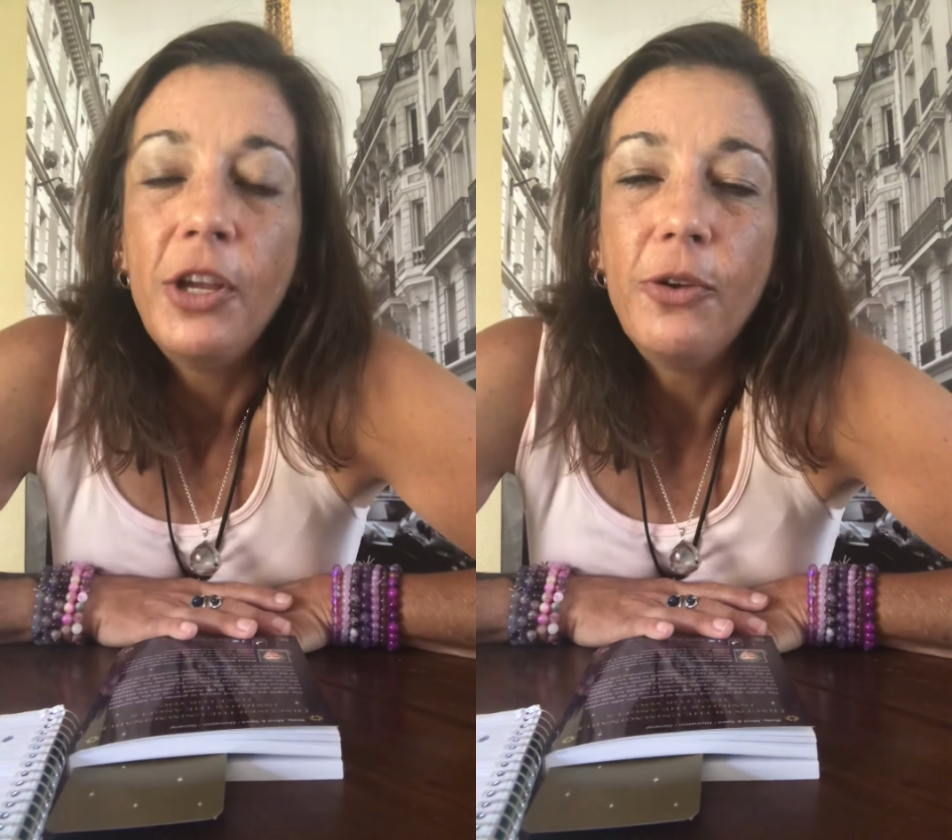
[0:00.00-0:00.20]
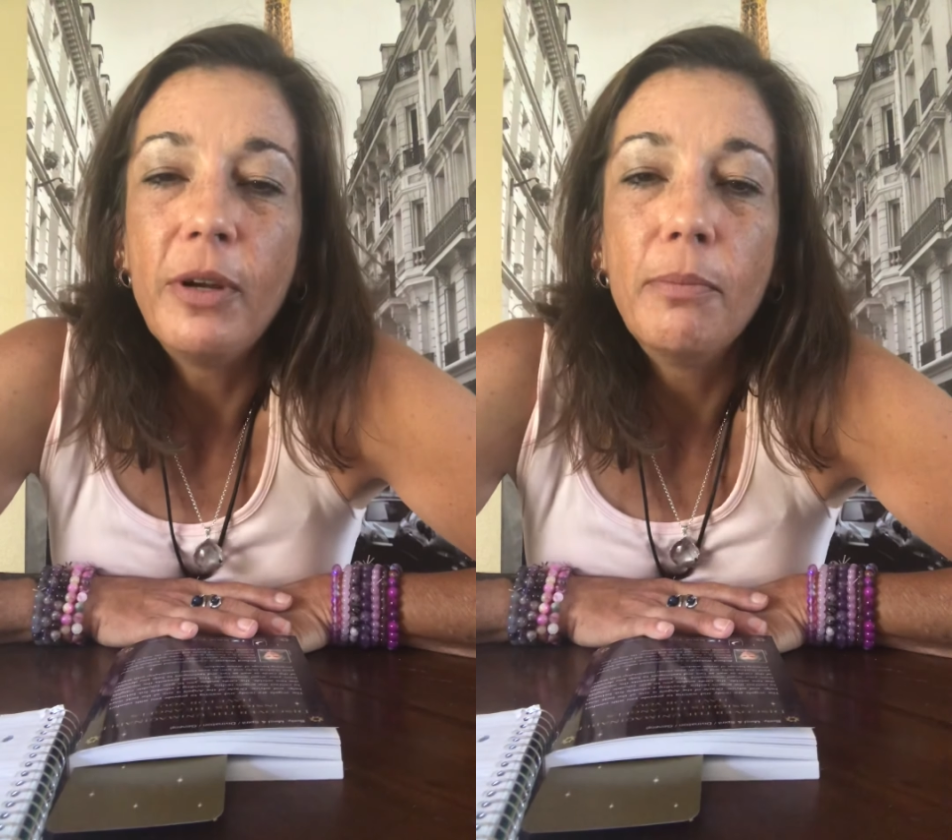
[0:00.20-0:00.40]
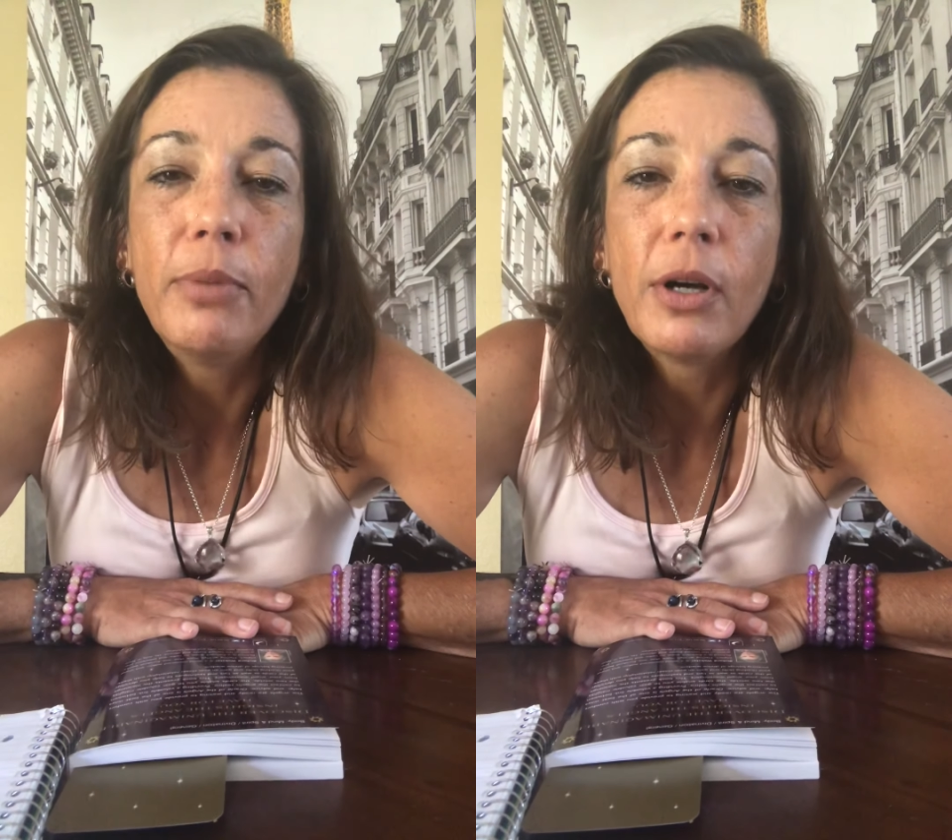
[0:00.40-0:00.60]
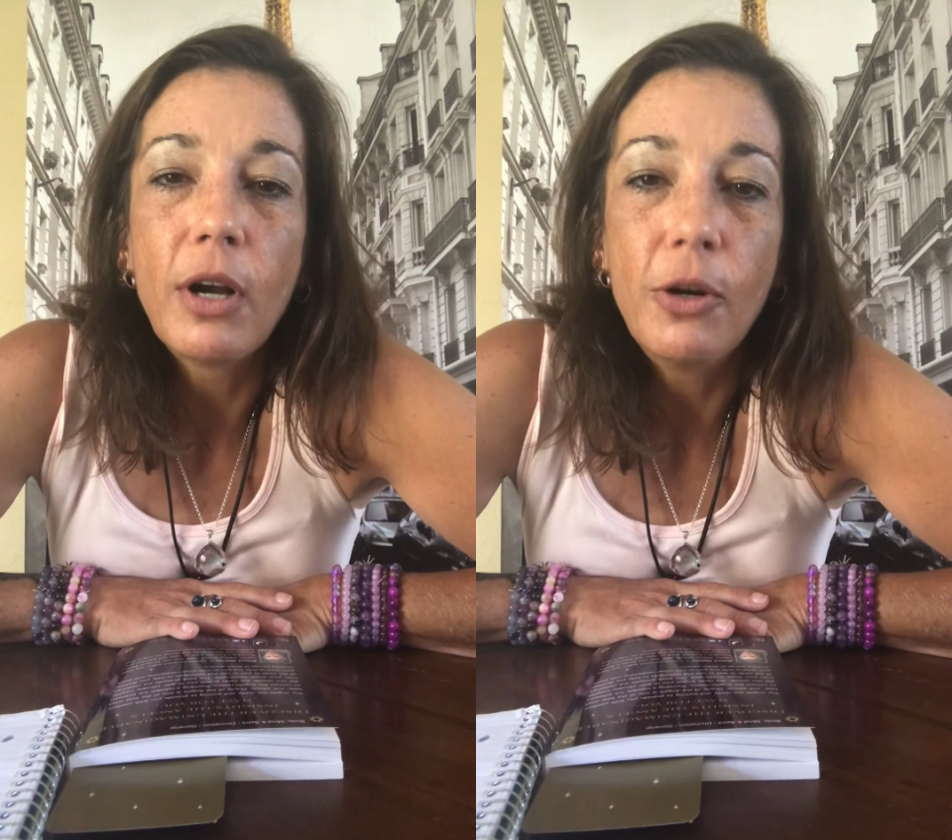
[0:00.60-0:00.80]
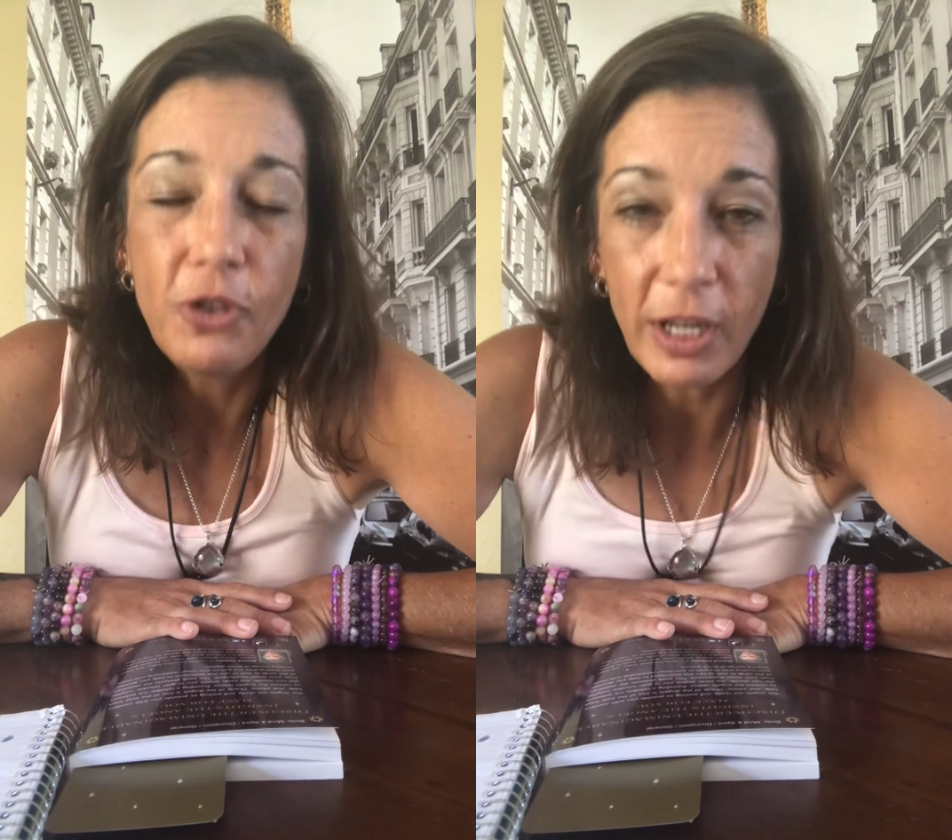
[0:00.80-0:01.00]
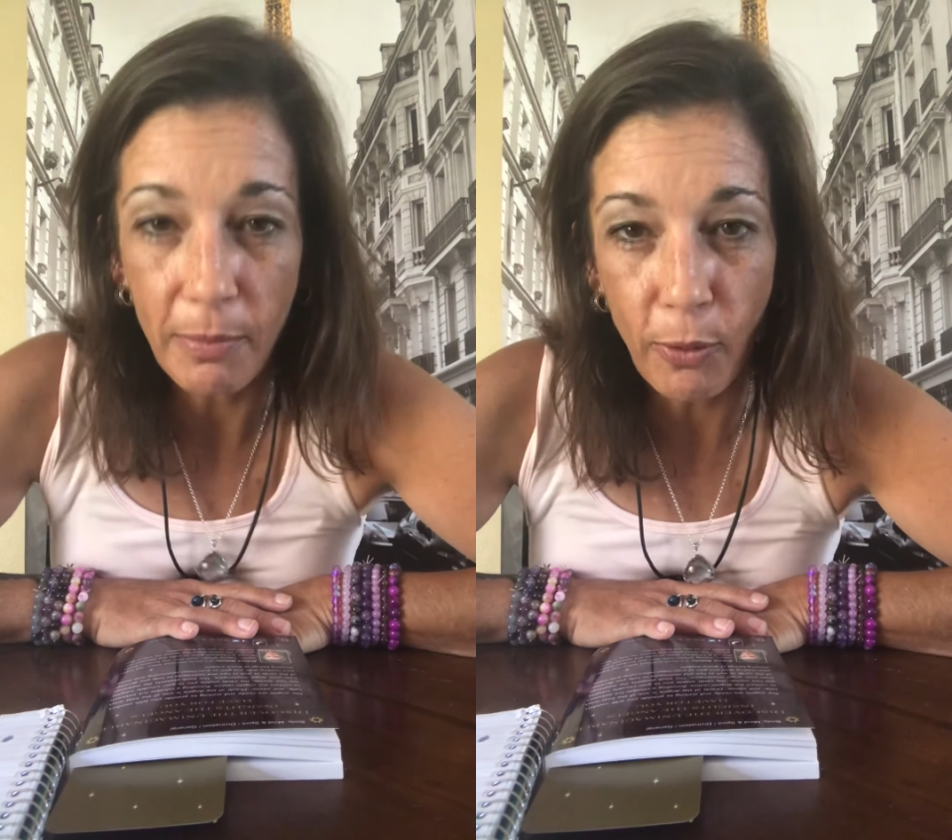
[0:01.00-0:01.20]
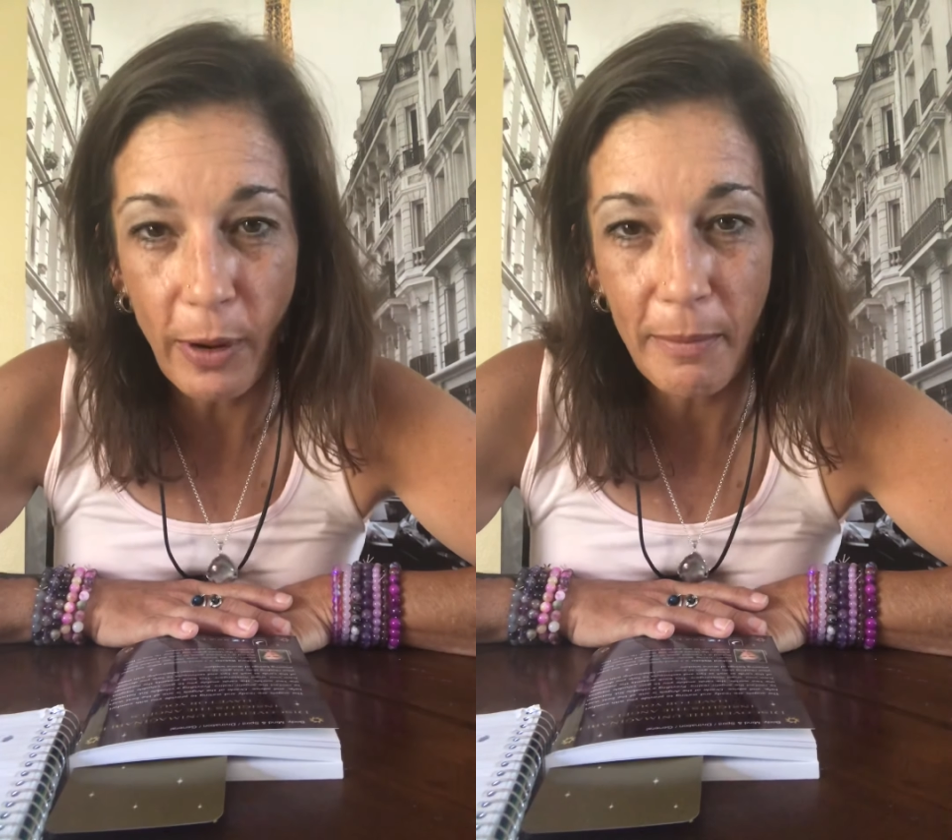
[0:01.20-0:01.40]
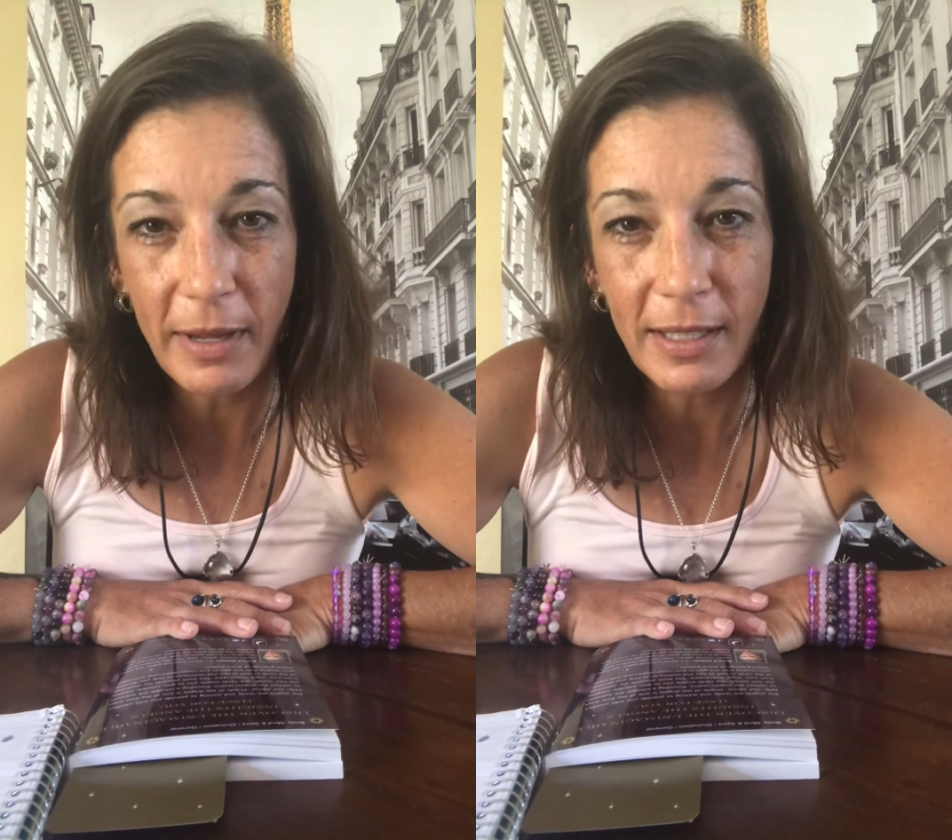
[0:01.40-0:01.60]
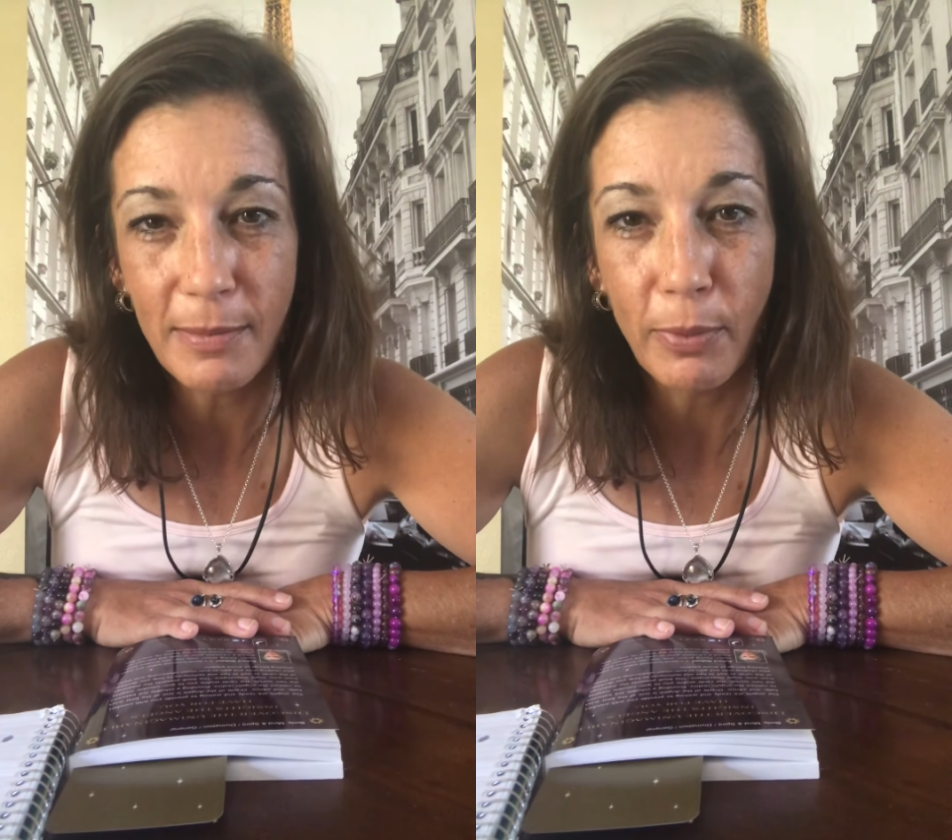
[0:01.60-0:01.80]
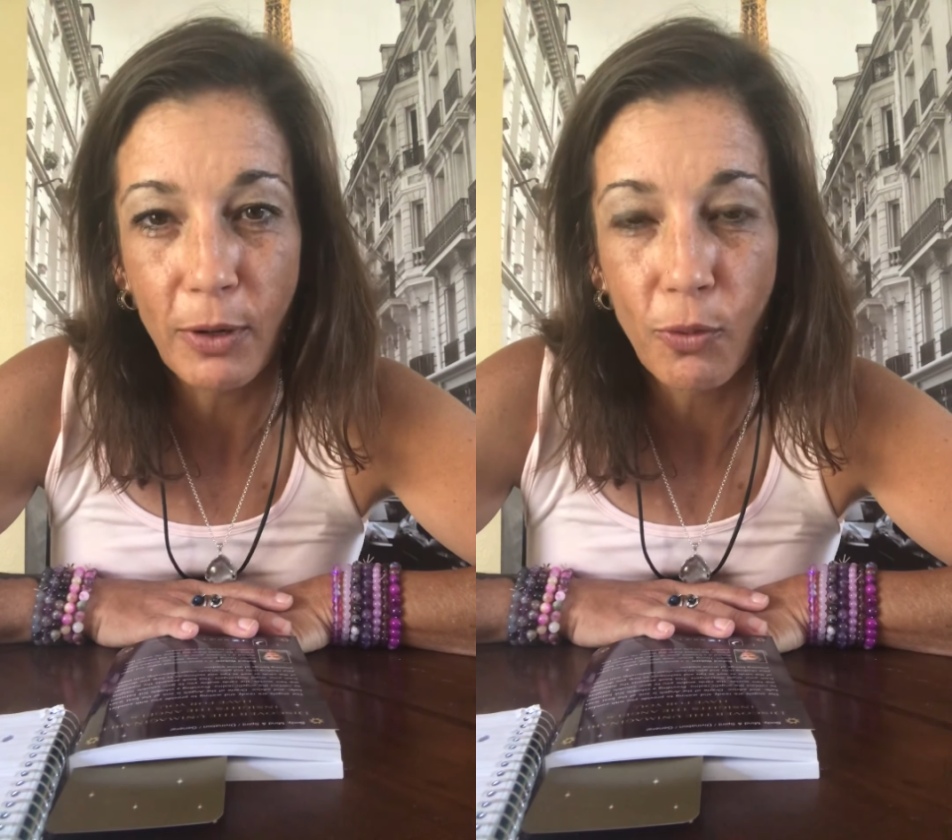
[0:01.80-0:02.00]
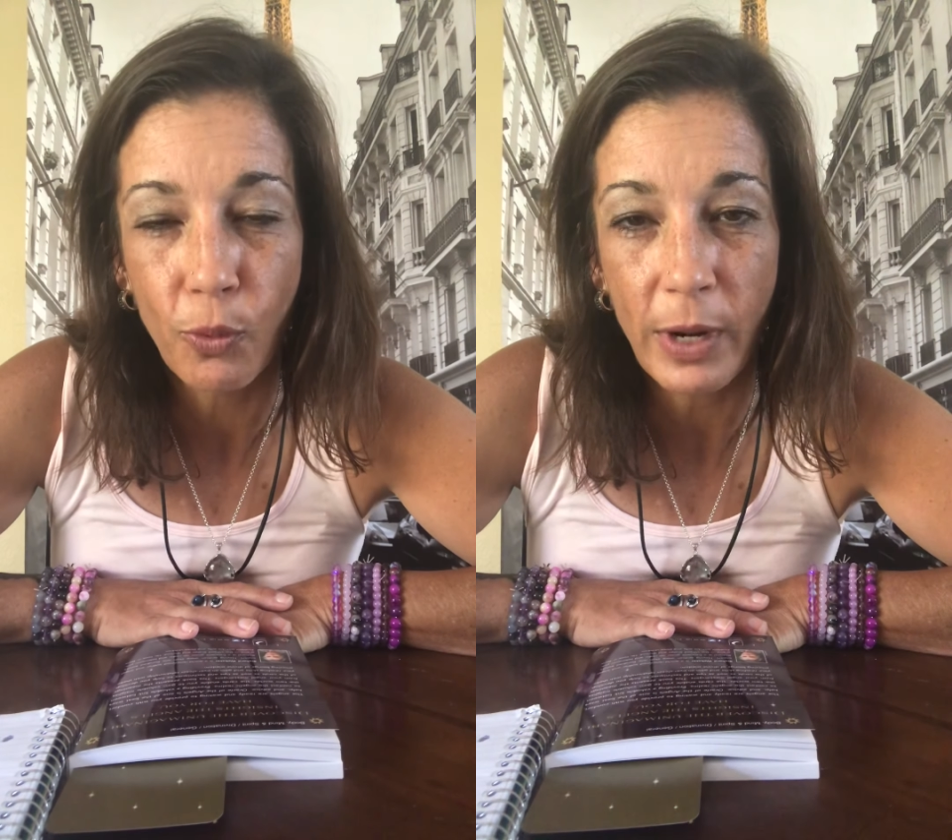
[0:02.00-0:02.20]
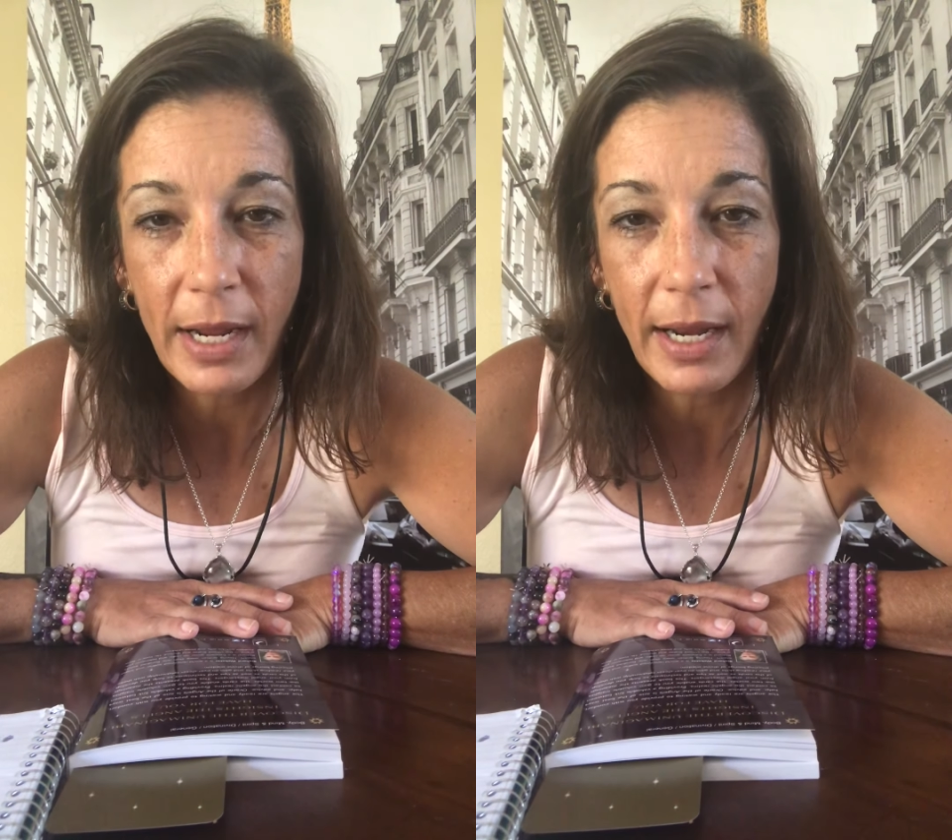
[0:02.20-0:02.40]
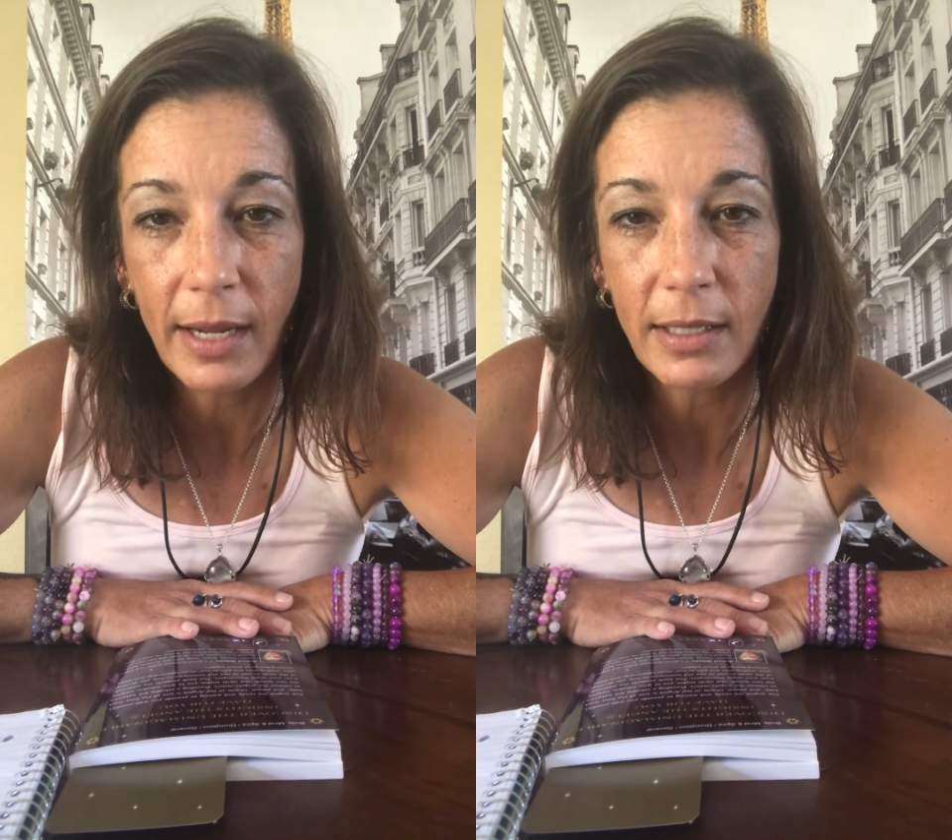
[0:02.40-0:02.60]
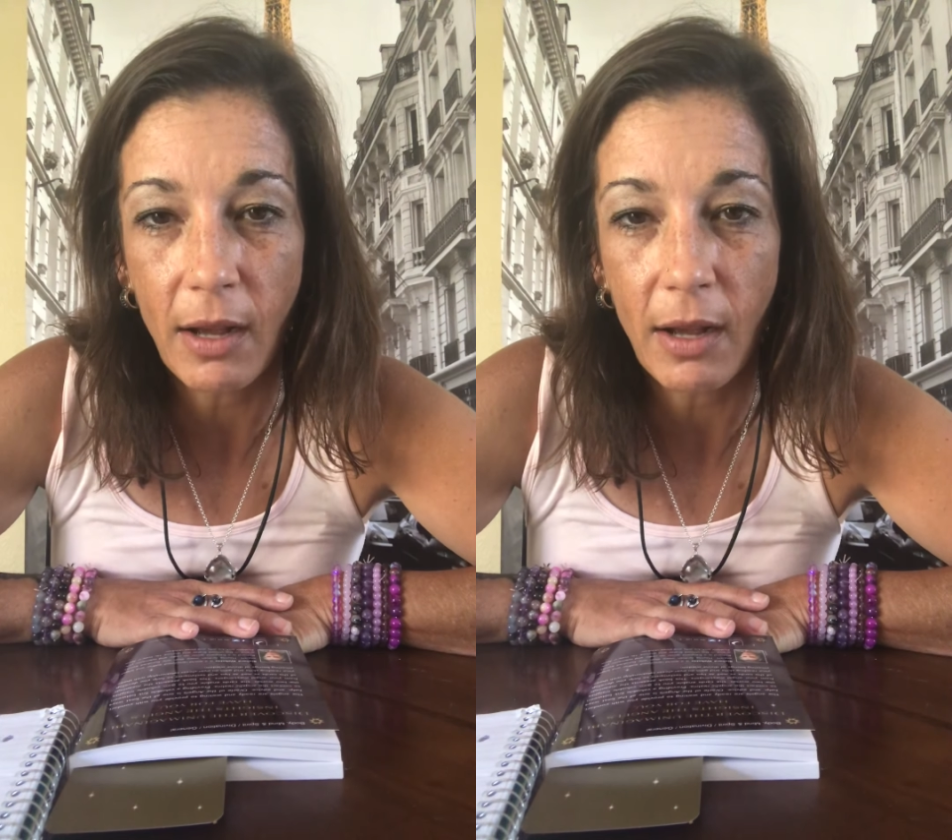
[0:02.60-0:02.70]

You can book coaching appointments, book readings,